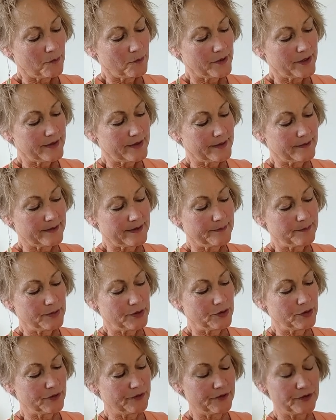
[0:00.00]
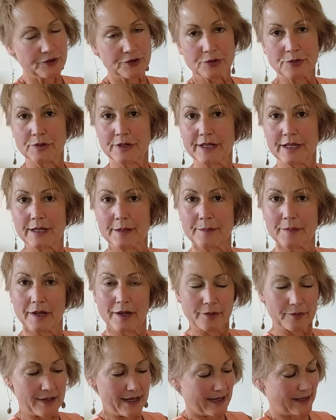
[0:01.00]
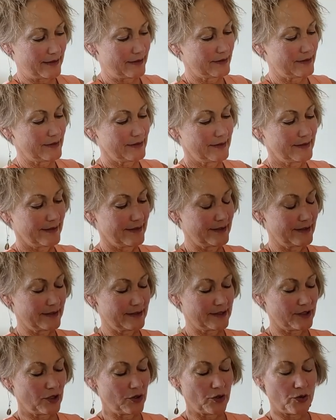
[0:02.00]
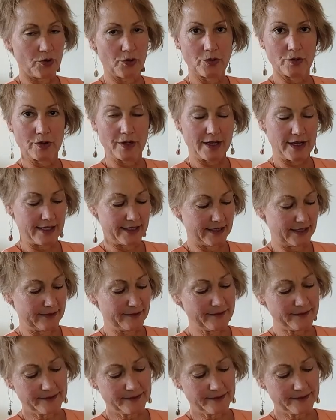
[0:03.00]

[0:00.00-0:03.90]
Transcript: with a beautiful trim around the toe cut